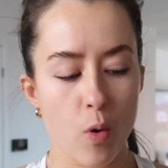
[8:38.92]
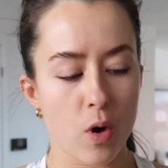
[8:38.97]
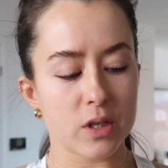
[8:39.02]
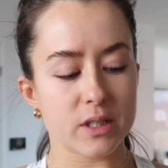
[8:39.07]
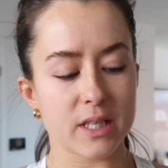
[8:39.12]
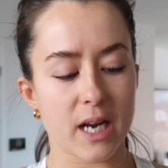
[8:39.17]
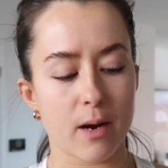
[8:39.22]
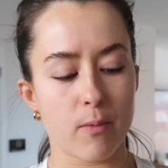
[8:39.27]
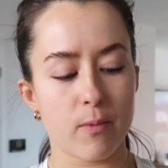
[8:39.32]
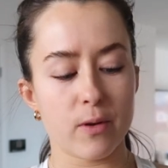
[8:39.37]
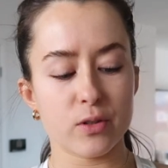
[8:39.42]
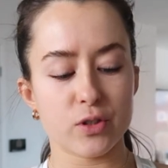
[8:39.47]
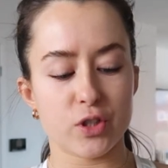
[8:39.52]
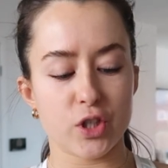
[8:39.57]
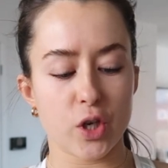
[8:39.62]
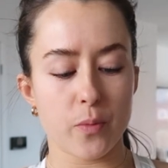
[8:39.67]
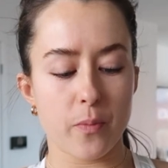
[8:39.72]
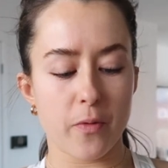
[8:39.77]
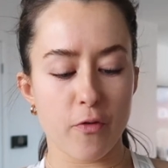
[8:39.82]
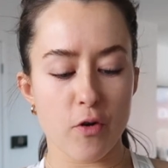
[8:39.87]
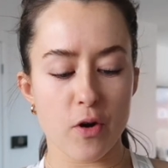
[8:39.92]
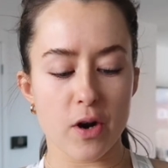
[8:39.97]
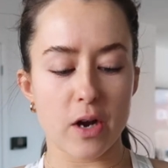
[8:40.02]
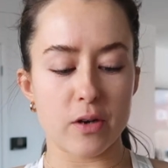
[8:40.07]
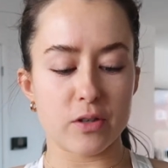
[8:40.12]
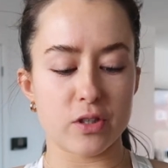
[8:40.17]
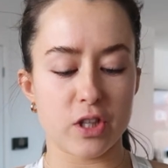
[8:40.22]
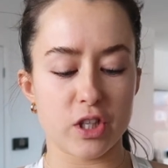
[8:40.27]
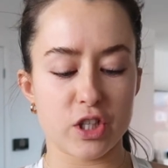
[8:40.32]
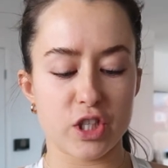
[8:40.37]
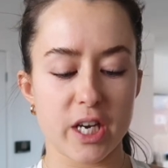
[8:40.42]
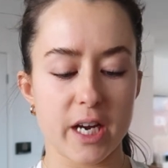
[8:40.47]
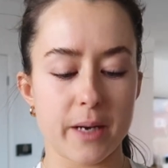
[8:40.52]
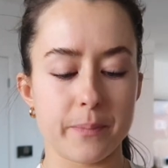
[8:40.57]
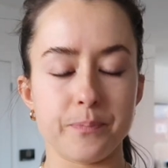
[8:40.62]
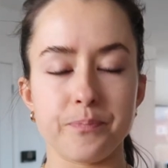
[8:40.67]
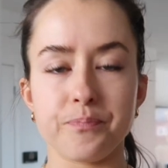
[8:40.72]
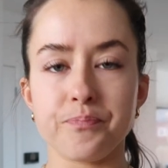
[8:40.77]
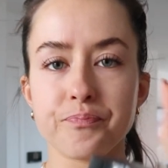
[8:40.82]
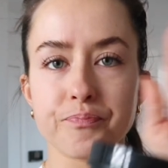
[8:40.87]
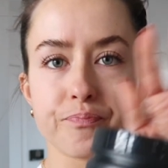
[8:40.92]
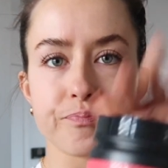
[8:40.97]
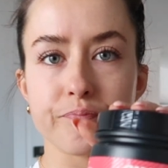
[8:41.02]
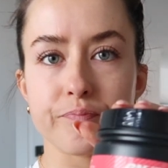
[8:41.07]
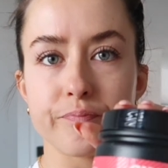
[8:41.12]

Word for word: what I will do before I go to the gym